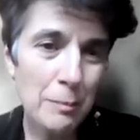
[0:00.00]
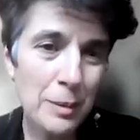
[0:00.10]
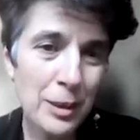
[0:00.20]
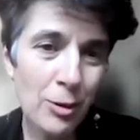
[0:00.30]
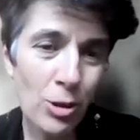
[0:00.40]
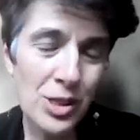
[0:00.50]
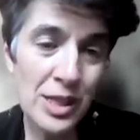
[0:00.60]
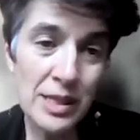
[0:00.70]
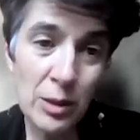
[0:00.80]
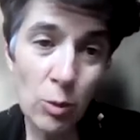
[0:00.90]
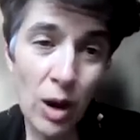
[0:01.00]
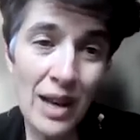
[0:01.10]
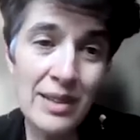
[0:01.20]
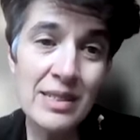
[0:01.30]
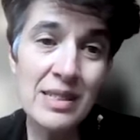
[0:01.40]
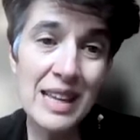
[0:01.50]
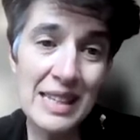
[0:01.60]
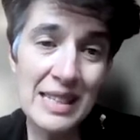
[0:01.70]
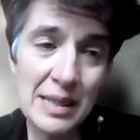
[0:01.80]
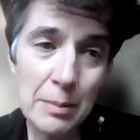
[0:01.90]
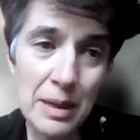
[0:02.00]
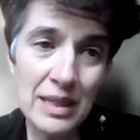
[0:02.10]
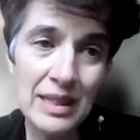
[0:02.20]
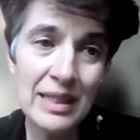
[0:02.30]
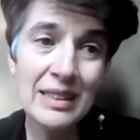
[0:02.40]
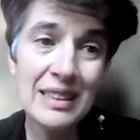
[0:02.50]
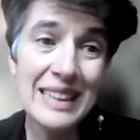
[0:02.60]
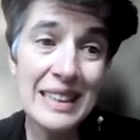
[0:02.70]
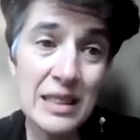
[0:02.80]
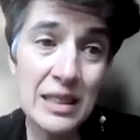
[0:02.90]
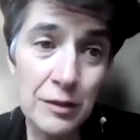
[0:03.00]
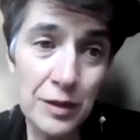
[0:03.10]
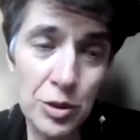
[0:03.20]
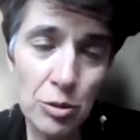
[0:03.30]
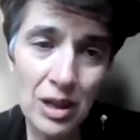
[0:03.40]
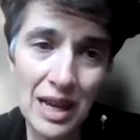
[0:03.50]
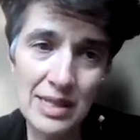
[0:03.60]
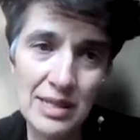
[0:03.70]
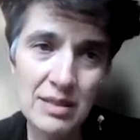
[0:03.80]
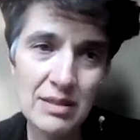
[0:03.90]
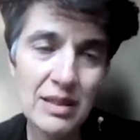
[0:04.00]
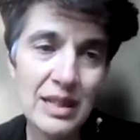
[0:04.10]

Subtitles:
because this requires estimating individualized